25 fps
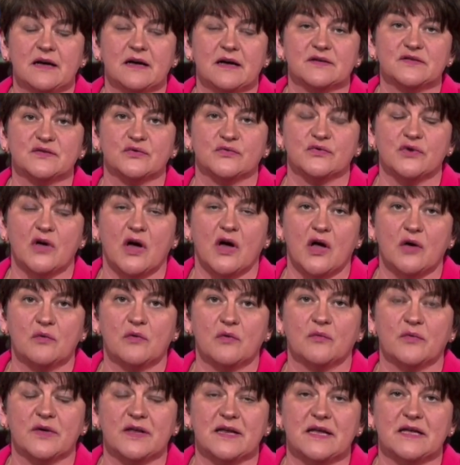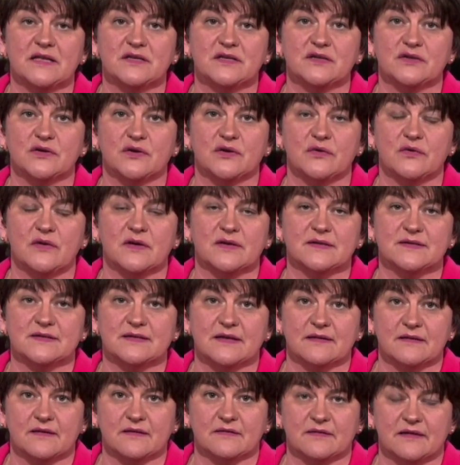So now what we need to do is
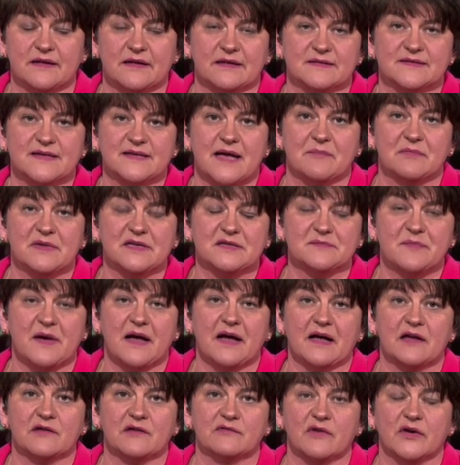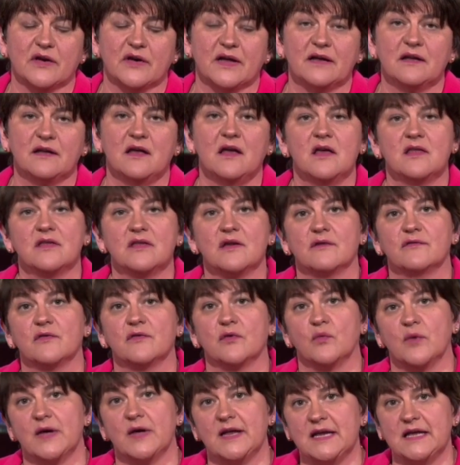that the Assembly is back and running. Therefore,
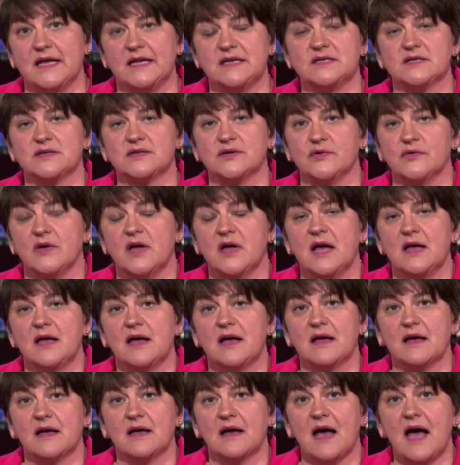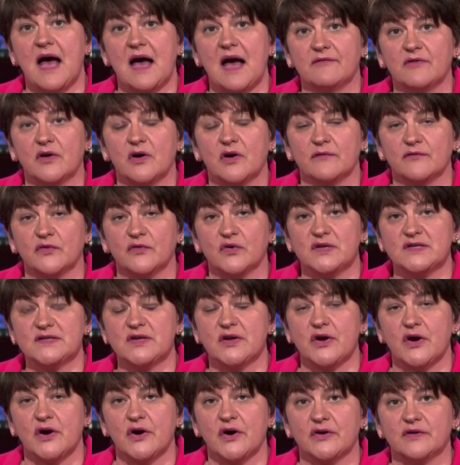we need to have our voice
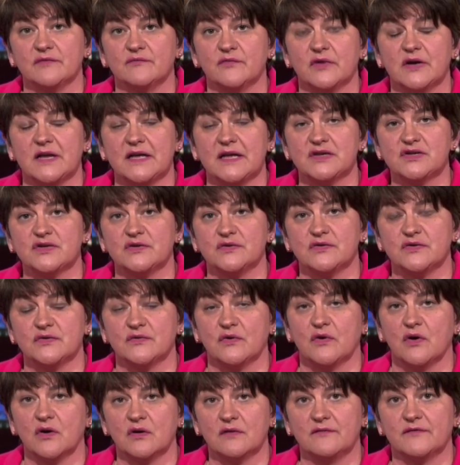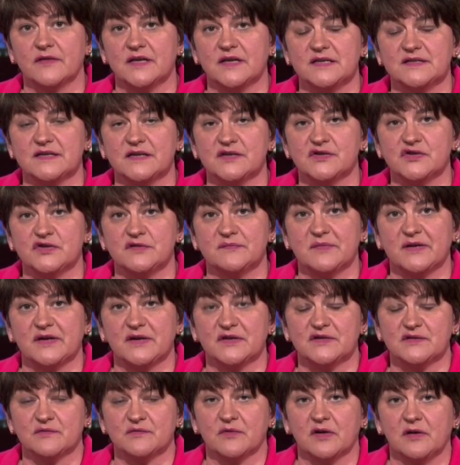heard in relation to all of these issues,
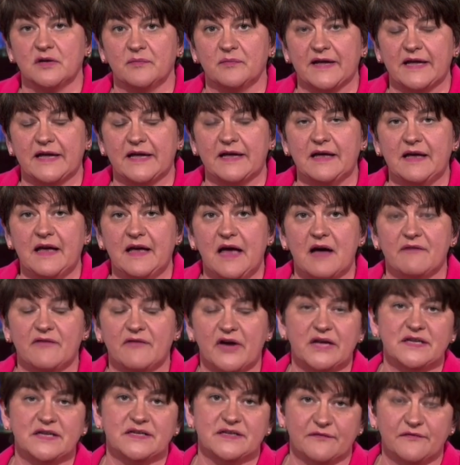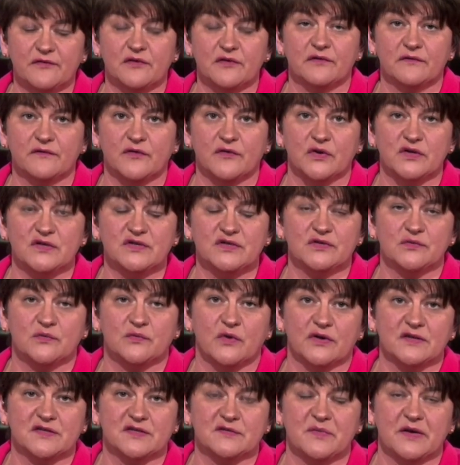because it will be a very different voice to
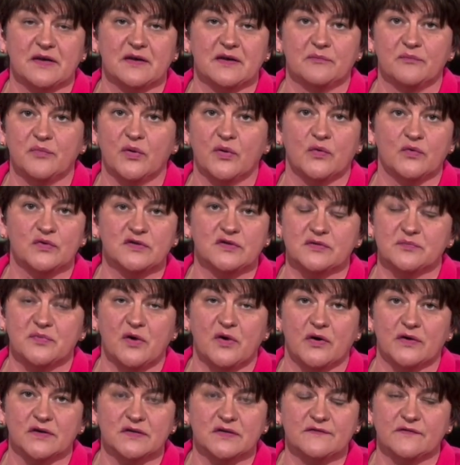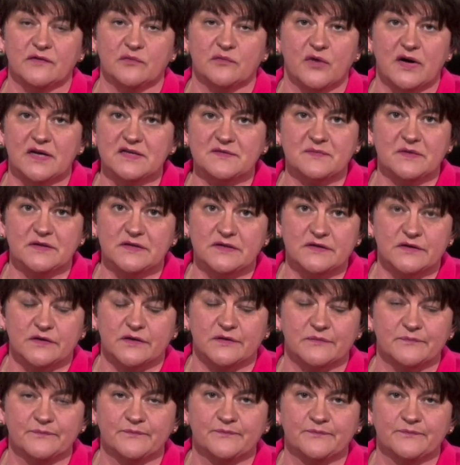what has been imposed upon us from Westminster.